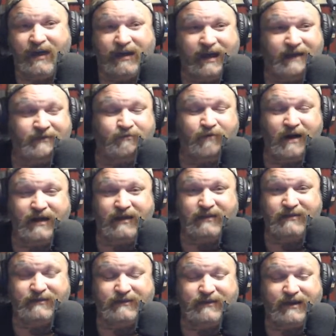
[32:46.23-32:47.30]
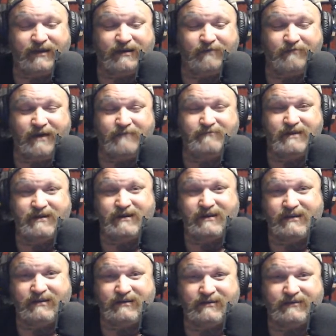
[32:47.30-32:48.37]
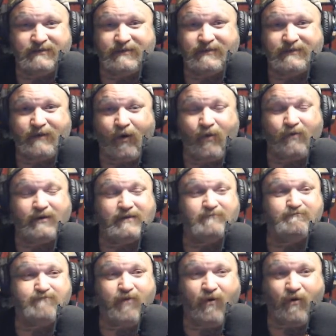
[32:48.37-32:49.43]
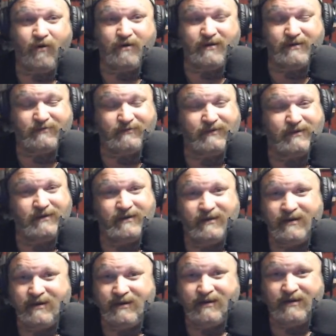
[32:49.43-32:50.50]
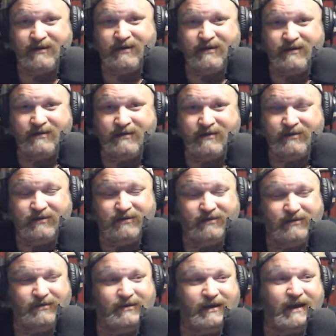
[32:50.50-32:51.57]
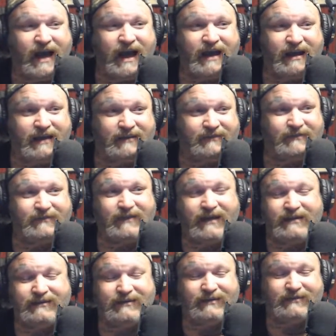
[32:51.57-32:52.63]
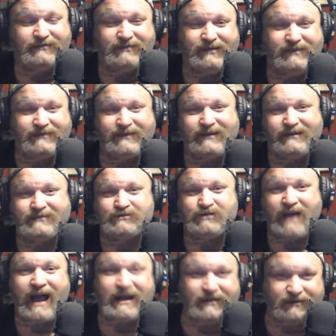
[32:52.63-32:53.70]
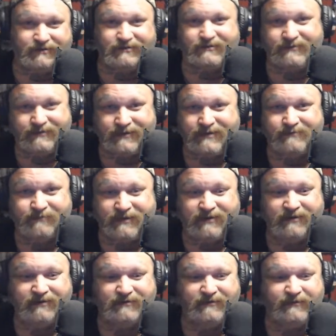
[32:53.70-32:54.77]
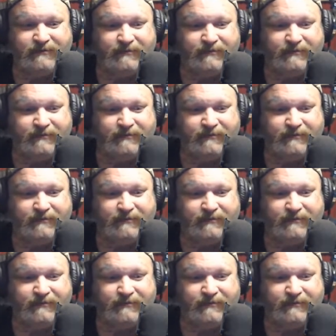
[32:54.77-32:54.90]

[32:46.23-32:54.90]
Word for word: And that's why the Second Amendment is so important. You got to st- at least get a shotgun or something.